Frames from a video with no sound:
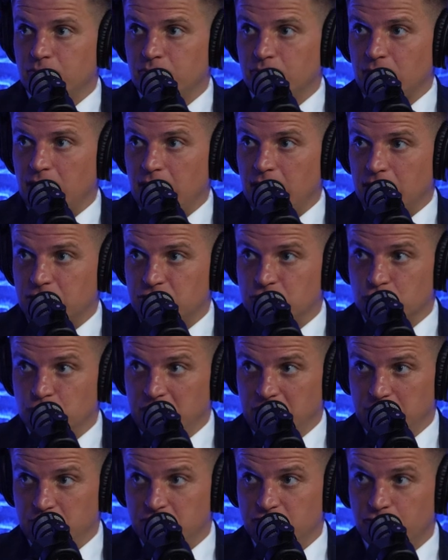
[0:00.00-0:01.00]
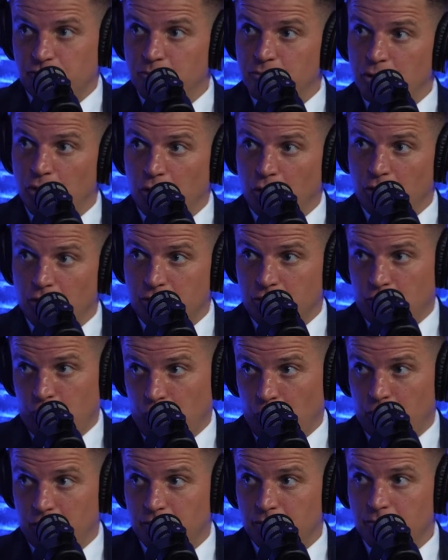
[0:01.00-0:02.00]
uh, streams from your
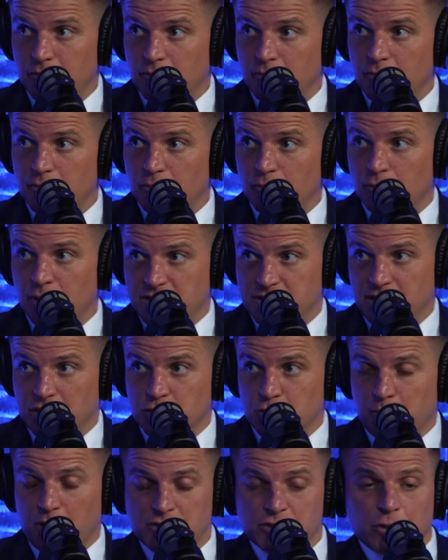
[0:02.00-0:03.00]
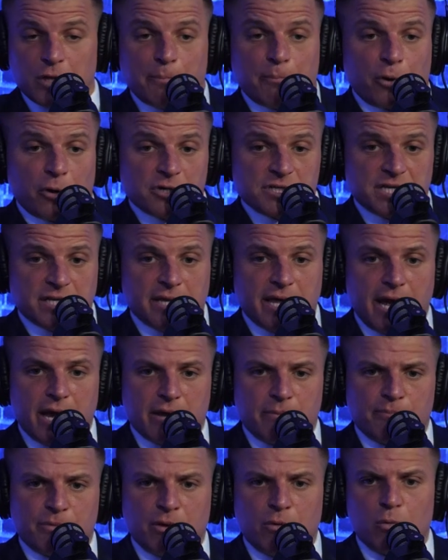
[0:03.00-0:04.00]
current residential. Part. So the person
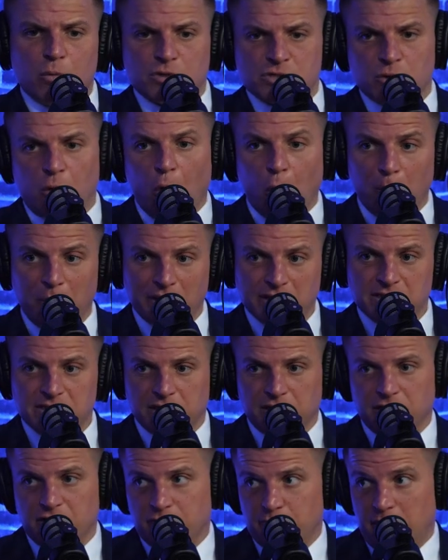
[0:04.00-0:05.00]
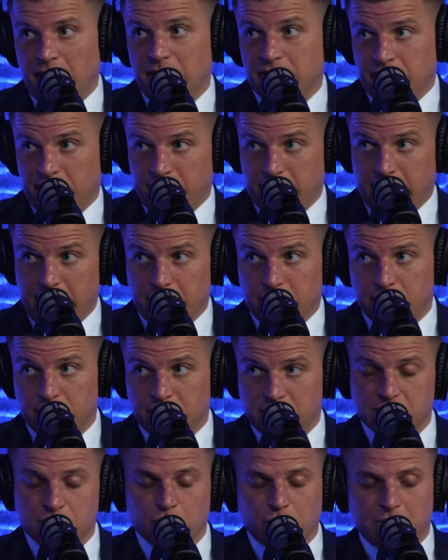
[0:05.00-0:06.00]
that was hoping to live by the lake,
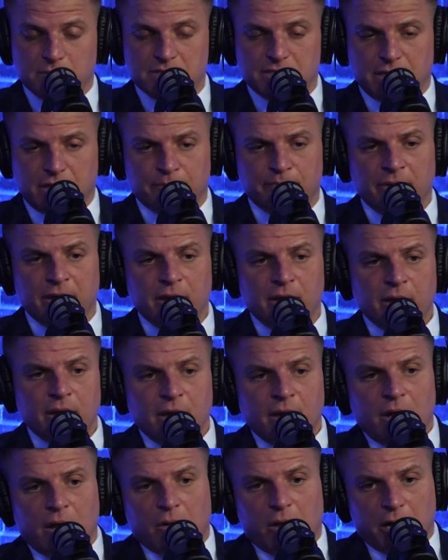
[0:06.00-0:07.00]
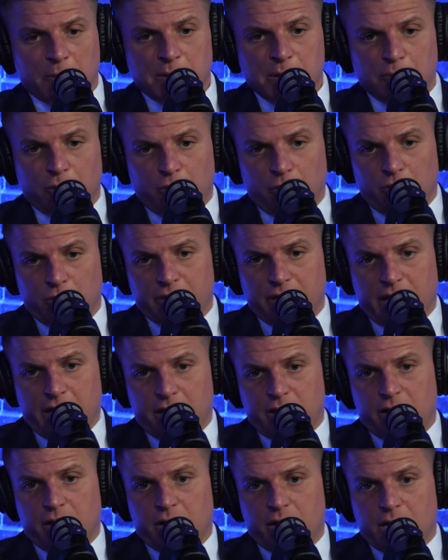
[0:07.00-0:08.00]
this is what I'm seeing. A lot of people
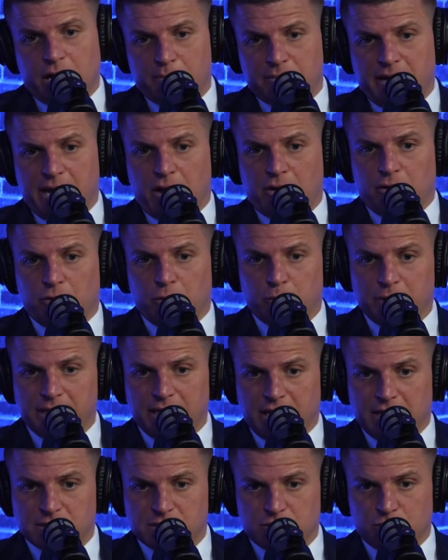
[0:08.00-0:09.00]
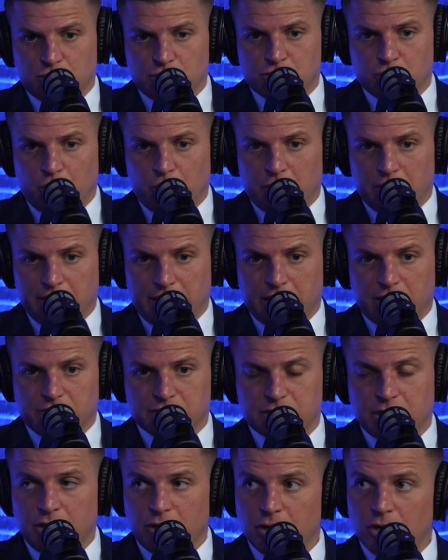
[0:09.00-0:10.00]
that come down on the weekends to enjoy Lake
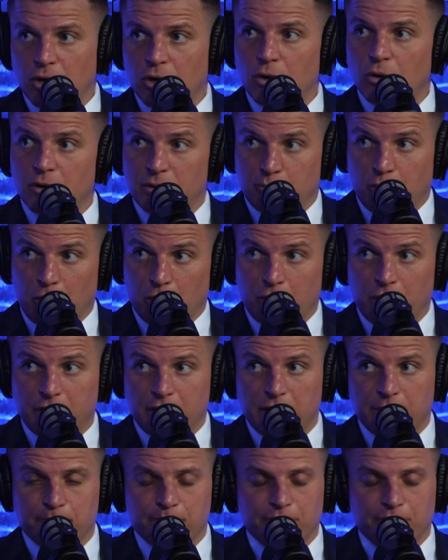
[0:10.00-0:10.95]
Ontario and Port Credit